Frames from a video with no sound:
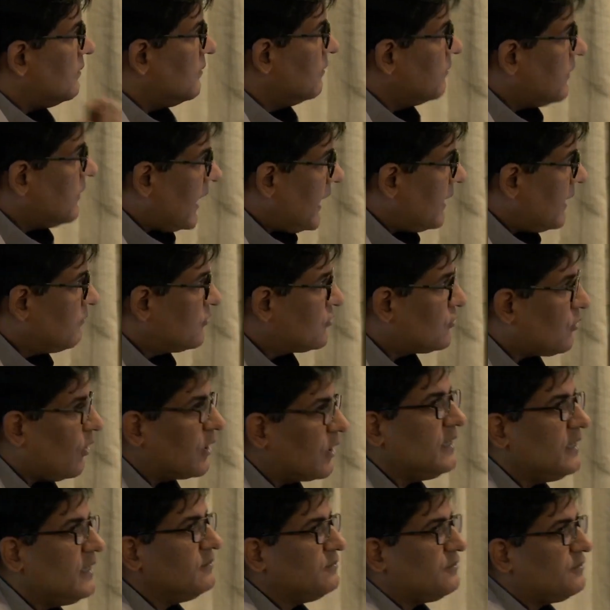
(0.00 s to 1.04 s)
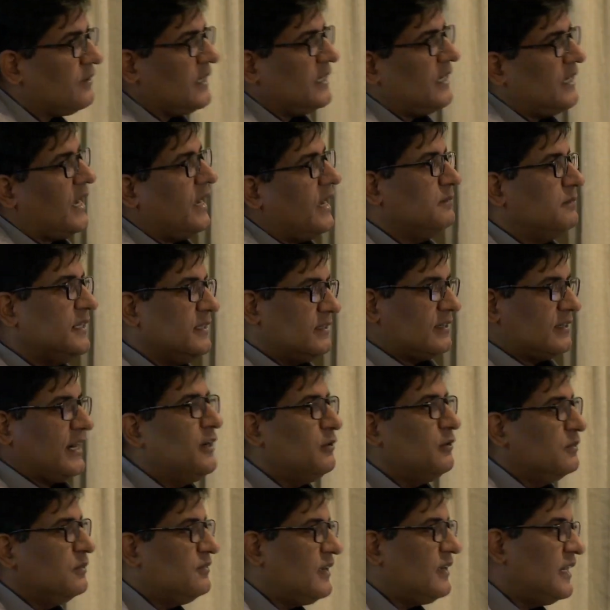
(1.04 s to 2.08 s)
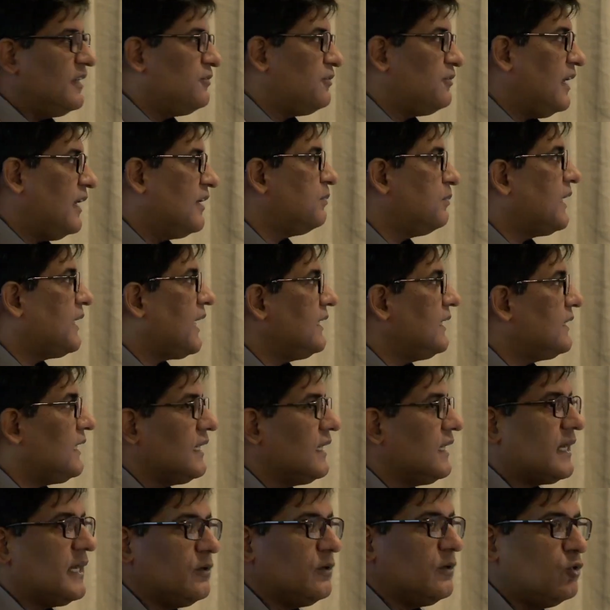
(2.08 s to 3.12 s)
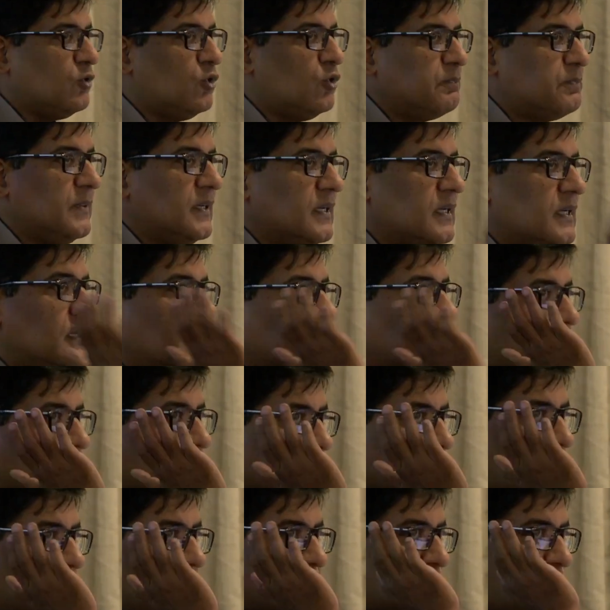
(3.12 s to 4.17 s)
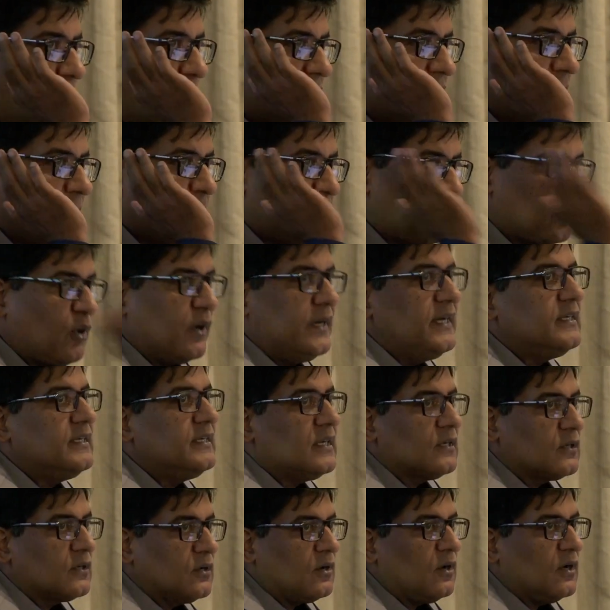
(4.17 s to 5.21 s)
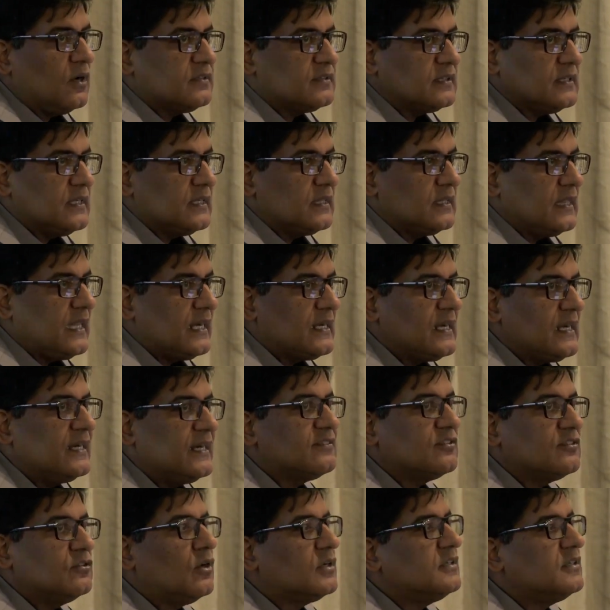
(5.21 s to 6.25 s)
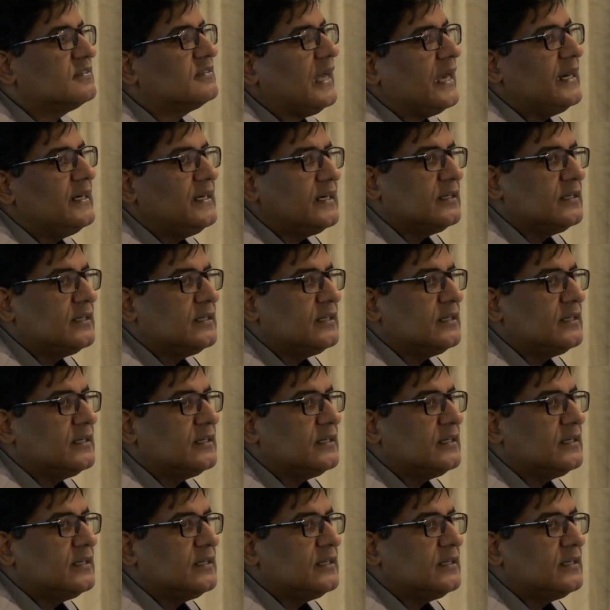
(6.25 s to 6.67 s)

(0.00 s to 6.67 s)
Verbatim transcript: I'm sorry if I've been trying to be very fast, but I hope I've got the point across that let's not stand at